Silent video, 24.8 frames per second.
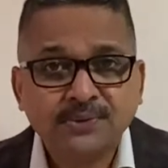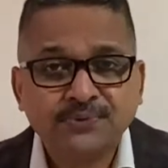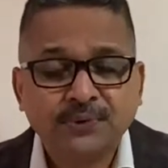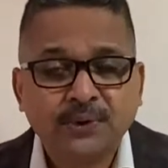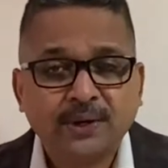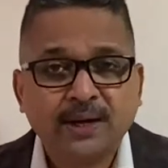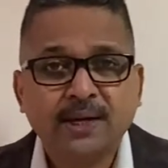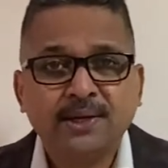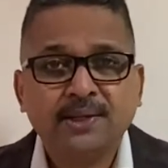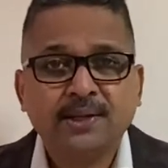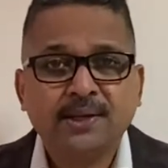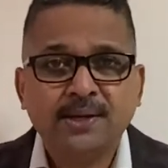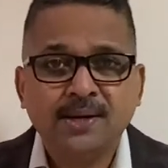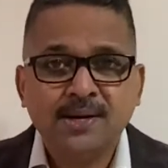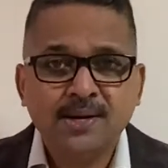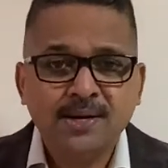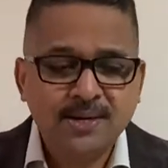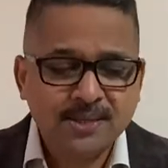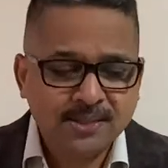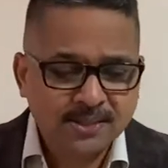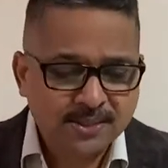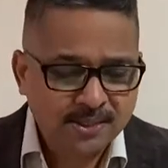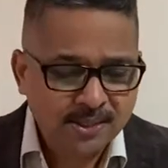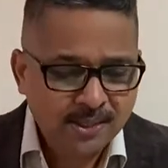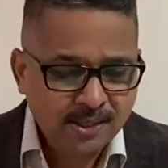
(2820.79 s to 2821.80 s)
forget the
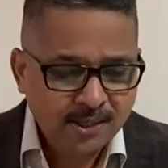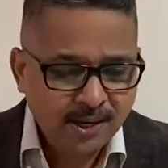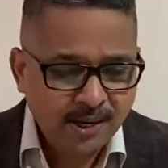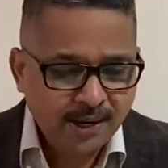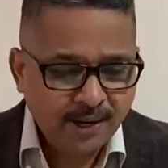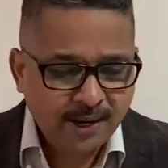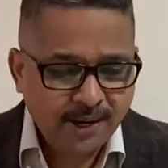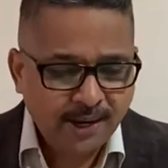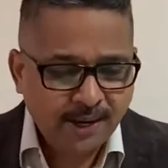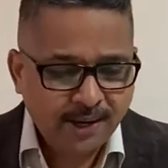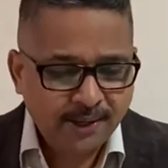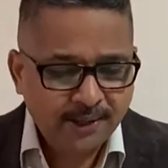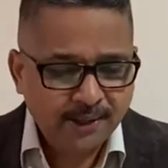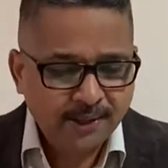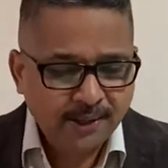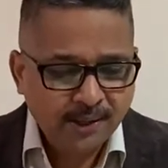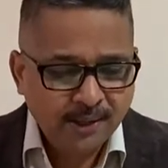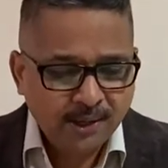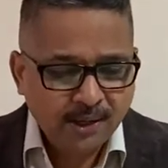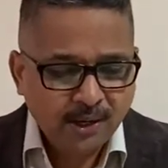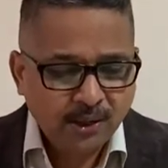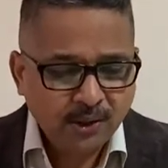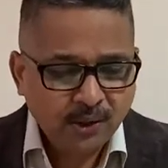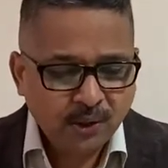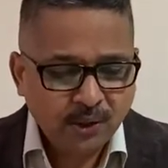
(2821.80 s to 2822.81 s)
years ahead.
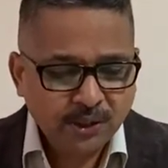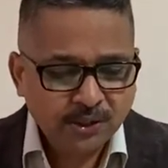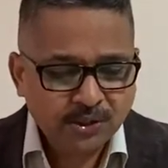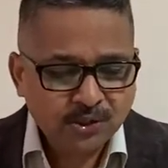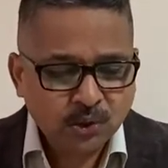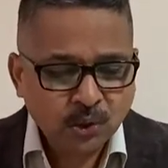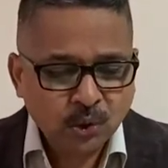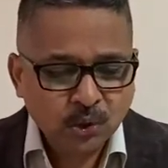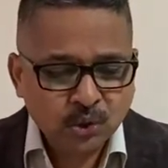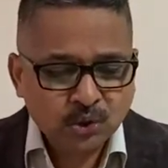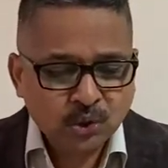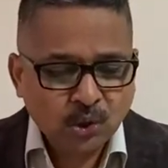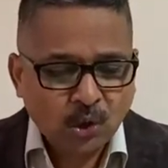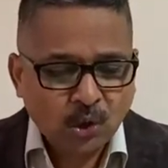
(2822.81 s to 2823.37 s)
You know, it looks